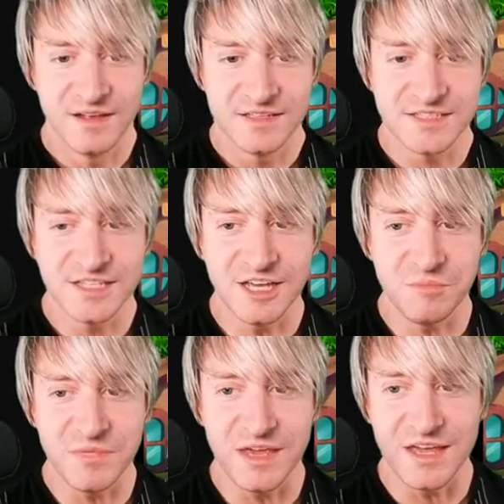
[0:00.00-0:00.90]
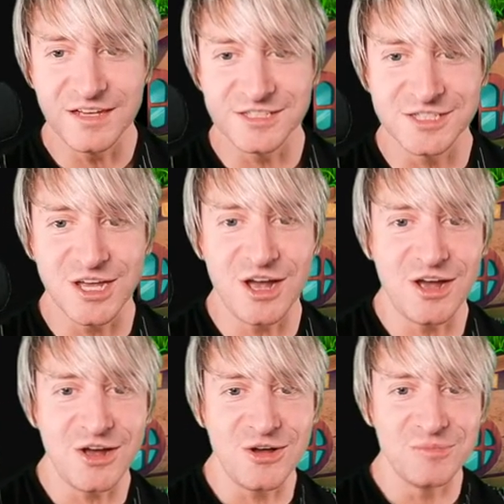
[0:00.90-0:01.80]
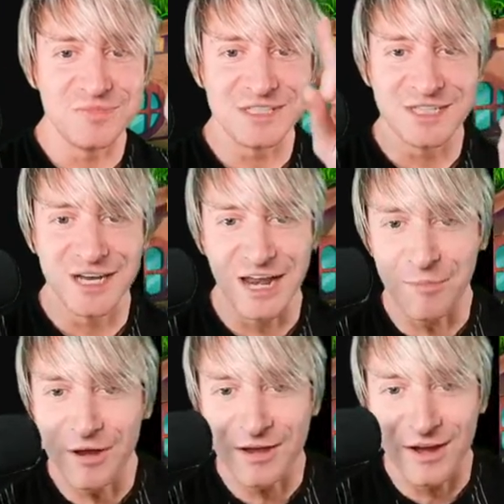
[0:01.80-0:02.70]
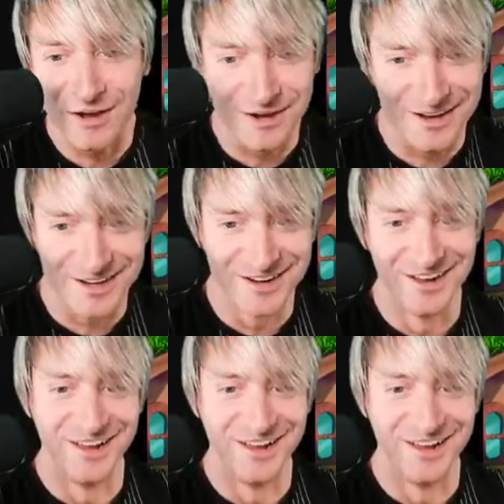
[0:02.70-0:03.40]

Sing me a song, Mr. Leprechaun.